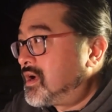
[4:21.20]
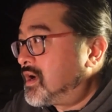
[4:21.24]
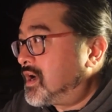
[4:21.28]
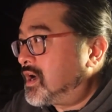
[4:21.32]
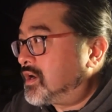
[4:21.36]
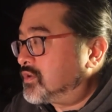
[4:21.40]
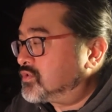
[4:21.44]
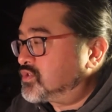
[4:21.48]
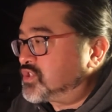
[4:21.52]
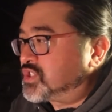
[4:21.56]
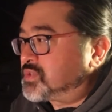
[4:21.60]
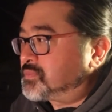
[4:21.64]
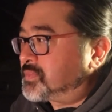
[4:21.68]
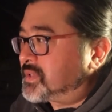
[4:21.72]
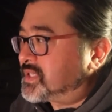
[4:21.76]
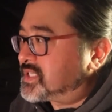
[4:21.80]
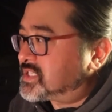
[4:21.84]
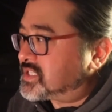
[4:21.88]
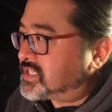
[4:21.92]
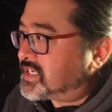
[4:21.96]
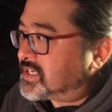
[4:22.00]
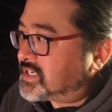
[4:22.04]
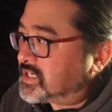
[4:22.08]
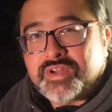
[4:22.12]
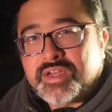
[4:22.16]
I'll just be
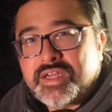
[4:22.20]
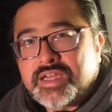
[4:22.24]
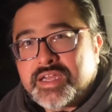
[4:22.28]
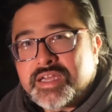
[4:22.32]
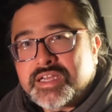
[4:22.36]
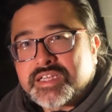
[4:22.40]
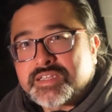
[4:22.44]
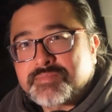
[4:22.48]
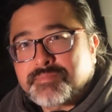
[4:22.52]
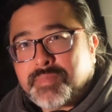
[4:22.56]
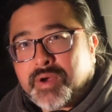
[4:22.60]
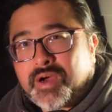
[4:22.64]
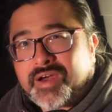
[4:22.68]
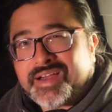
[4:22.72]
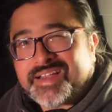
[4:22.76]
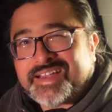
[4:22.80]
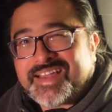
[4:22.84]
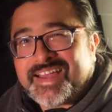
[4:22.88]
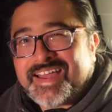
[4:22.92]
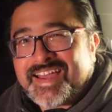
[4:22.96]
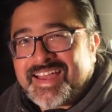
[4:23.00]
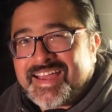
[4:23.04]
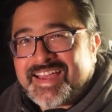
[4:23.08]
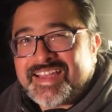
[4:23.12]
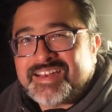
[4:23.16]
seen. But I
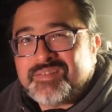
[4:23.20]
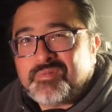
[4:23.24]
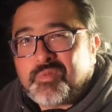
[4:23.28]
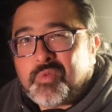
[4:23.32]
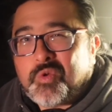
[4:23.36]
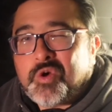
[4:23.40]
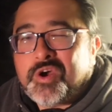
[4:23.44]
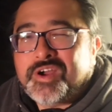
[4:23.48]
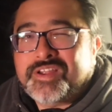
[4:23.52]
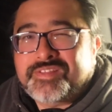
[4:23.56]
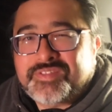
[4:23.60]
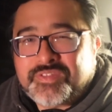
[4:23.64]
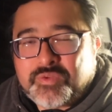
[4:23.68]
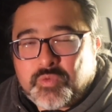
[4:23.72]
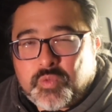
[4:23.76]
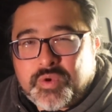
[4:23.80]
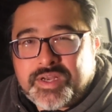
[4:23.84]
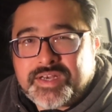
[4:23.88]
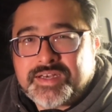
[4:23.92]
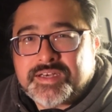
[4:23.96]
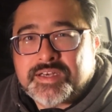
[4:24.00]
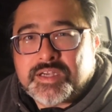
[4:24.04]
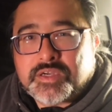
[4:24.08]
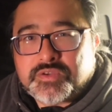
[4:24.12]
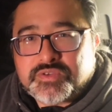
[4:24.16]
can wind the
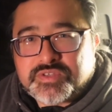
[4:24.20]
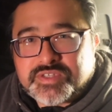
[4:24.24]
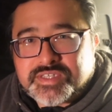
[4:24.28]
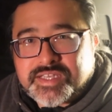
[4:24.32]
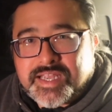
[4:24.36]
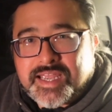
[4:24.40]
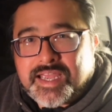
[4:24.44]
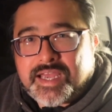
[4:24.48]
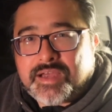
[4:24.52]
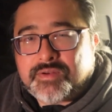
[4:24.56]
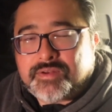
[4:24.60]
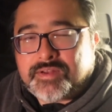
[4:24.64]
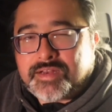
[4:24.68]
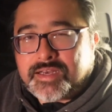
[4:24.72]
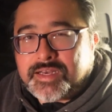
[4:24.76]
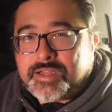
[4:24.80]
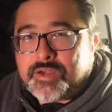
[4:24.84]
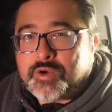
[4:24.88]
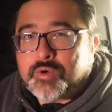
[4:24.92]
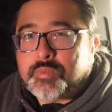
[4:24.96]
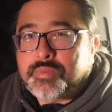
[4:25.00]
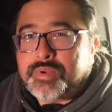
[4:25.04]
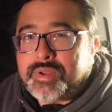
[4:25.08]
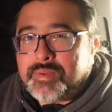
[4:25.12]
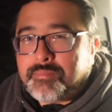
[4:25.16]
windows down a
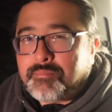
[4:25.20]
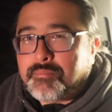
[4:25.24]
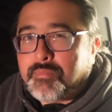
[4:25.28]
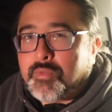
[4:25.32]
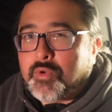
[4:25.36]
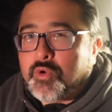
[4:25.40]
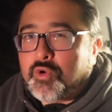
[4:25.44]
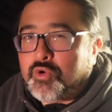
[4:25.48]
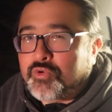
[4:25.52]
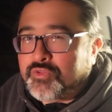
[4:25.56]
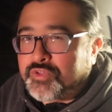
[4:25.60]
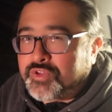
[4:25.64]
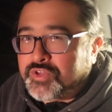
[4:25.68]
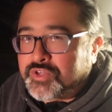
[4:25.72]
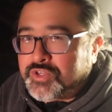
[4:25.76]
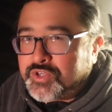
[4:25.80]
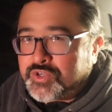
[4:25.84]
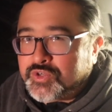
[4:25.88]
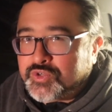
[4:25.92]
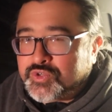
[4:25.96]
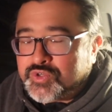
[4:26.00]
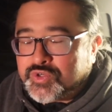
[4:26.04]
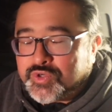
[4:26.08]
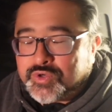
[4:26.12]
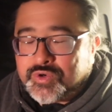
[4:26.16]
little bit more than
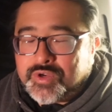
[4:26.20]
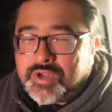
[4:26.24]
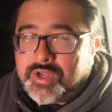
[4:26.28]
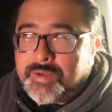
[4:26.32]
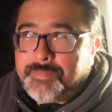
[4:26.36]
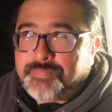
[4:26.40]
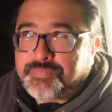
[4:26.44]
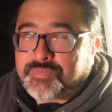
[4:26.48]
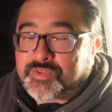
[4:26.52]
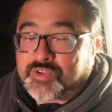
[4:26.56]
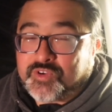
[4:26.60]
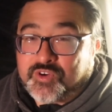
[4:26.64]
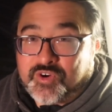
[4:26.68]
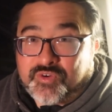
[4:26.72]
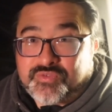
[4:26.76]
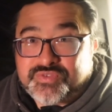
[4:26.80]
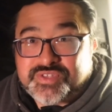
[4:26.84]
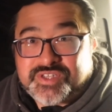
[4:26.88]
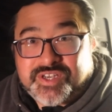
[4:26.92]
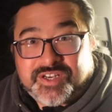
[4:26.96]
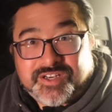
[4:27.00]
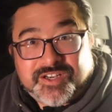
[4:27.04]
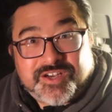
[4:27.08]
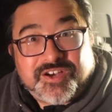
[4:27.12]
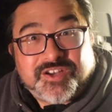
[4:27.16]
usual.
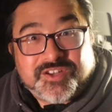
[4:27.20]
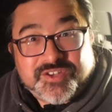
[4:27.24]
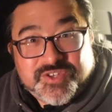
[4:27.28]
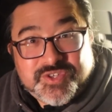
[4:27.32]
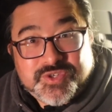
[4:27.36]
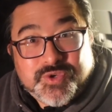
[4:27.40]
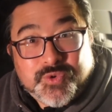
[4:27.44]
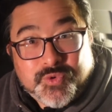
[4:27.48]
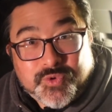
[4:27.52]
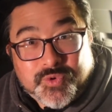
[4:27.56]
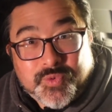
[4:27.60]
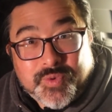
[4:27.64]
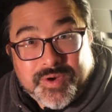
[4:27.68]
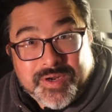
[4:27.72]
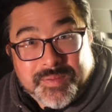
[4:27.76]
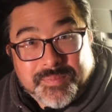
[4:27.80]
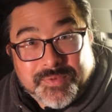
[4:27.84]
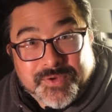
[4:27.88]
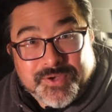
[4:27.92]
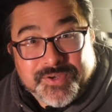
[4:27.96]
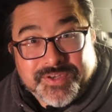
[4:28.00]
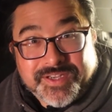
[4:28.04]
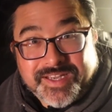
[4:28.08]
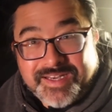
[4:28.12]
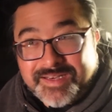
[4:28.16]
Obviously I can't talk when I'm
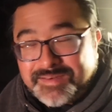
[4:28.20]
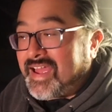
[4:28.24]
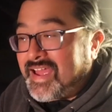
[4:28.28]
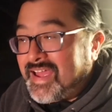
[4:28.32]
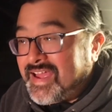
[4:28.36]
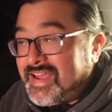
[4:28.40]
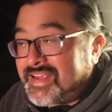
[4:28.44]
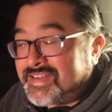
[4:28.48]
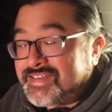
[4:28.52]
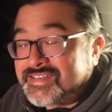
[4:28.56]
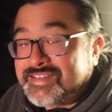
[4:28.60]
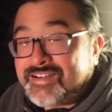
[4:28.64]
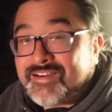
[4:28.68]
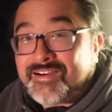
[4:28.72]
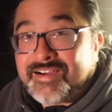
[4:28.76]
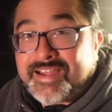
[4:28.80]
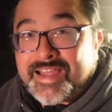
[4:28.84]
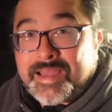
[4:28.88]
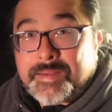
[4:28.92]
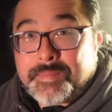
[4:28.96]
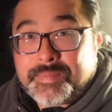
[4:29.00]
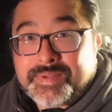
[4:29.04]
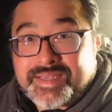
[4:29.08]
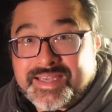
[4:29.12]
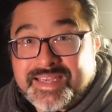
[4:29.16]
cooking, and I
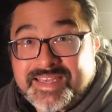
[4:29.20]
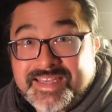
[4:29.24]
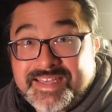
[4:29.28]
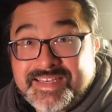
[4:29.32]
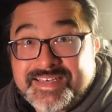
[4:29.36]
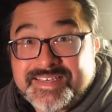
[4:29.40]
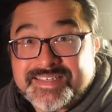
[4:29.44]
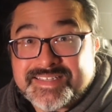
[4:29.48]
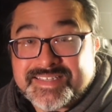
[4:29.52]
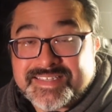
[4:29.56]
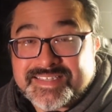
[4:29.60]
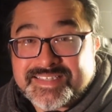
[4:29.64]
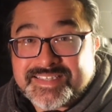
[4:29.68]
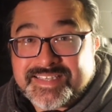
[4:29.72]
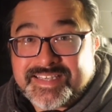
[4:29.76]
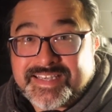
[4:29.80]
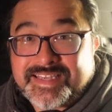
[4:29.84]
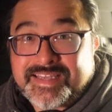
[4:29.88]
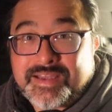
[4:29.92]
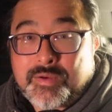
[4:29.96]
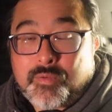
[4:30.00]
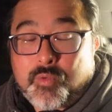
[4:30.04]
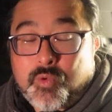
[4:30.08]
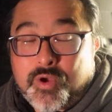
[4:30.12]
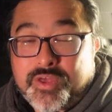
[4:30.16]
am keen to
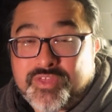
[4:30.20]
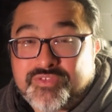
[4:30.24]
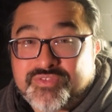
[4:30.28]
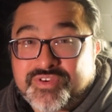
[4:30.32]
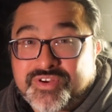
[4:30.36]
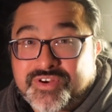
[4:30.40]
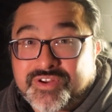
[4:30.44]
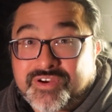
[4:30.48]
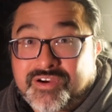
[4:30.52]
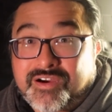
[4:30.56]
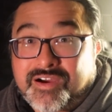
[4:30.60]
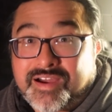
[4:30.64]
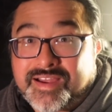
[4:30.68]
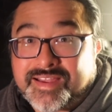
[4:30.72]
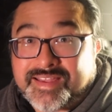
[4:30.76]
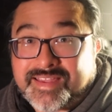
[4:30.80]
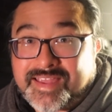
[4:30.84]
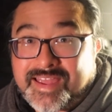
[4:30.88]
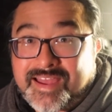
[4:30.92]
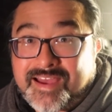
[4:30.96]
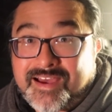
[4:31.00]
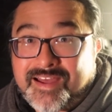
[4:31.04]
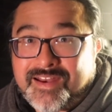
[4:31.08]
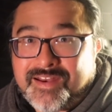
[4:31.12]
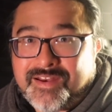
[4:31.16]
see whether or not I
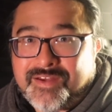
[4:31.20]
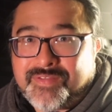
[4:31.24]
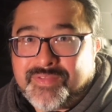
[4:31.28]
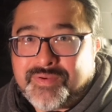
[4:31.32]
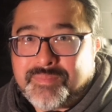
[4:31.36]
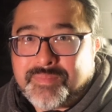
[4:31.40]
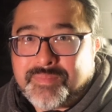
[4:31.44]
get another